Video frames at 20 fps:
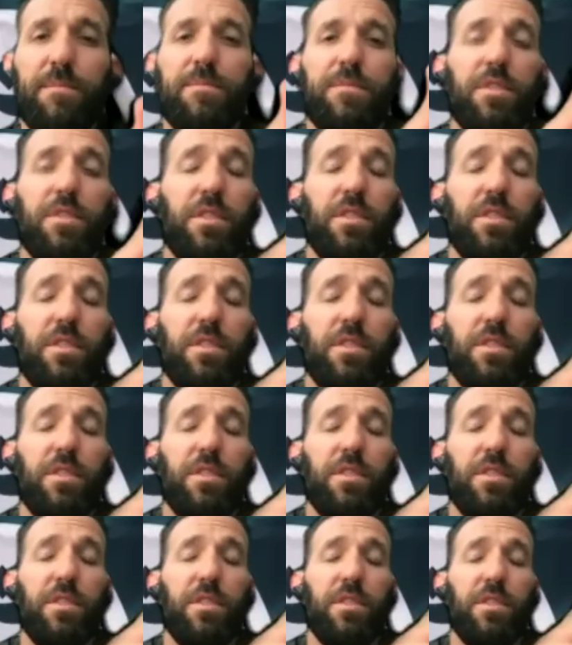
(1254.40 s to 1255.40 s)
dude,
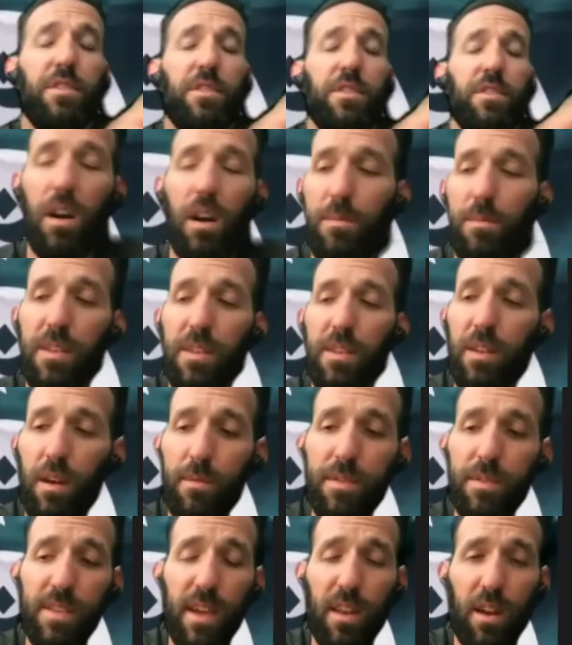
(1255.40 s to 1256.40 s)
I'll be
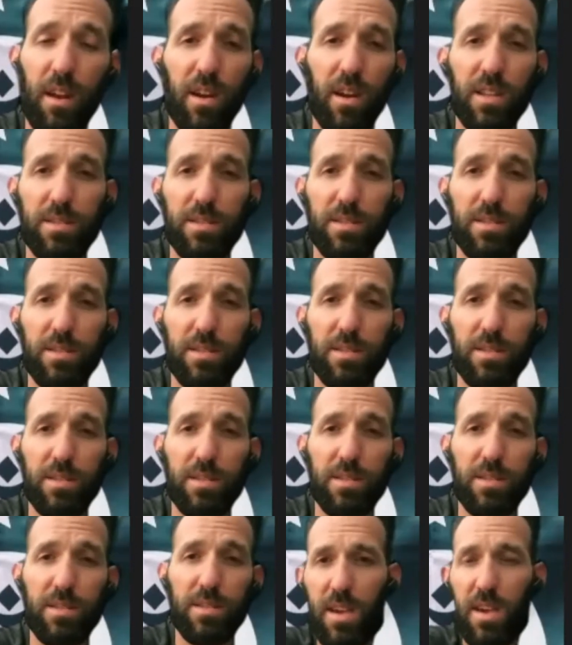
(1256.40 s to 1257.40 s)
dead honest, man.
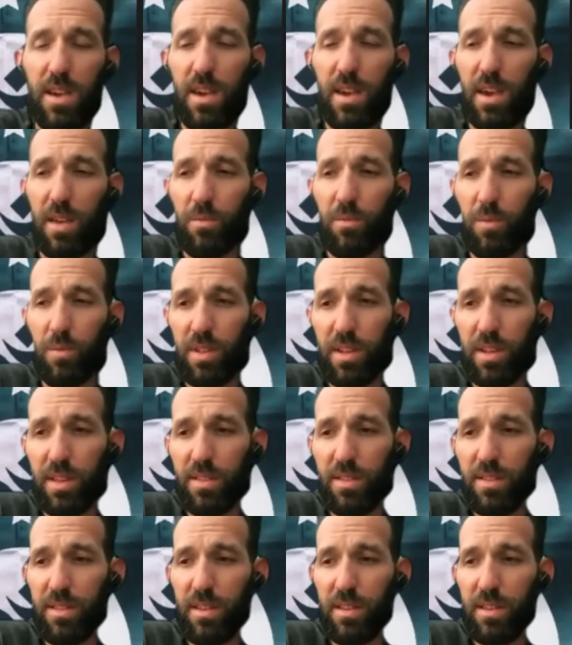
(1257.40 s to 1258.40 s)
And
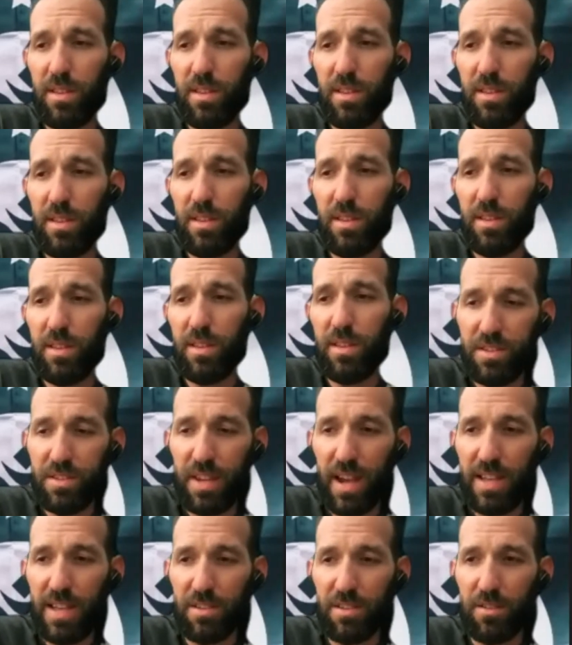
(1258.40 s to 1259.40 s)
really, hopefully there's
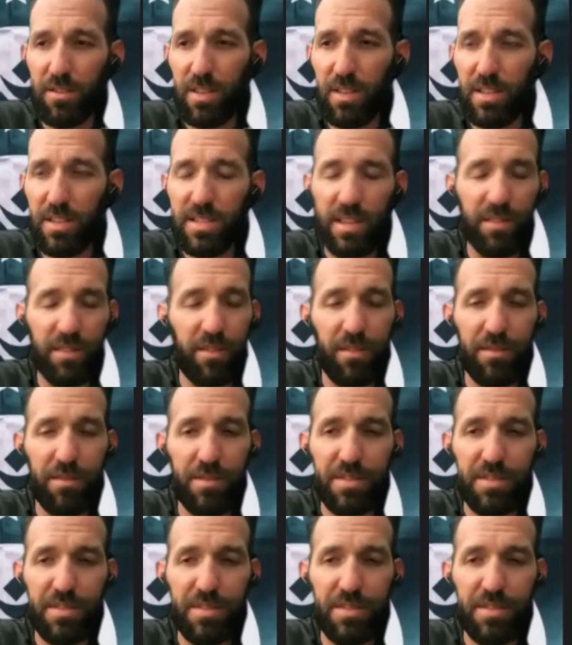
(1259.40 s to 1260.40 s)
guys that are listening, they're in
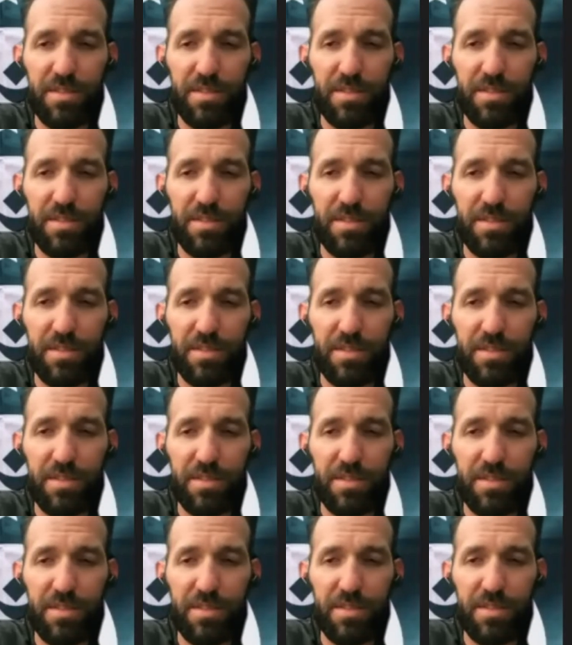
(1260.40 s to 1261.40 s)
the same position.
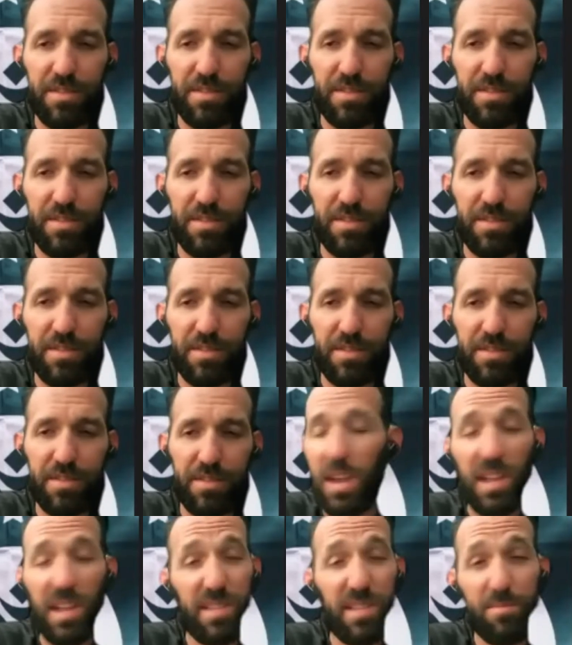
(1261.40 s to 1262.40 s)

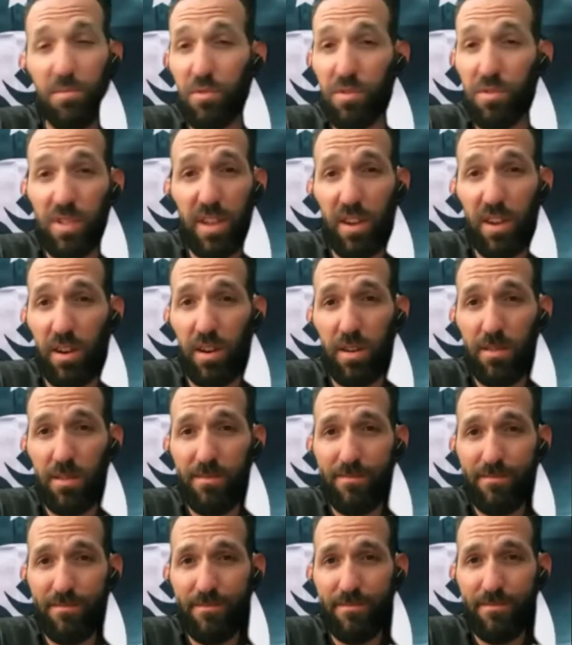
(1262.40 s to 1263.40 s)
It's brutally
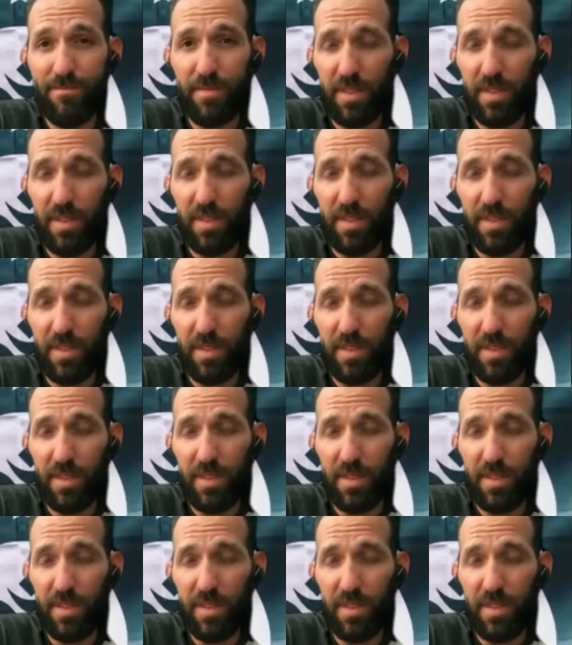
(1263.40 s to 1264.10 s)
hard. It's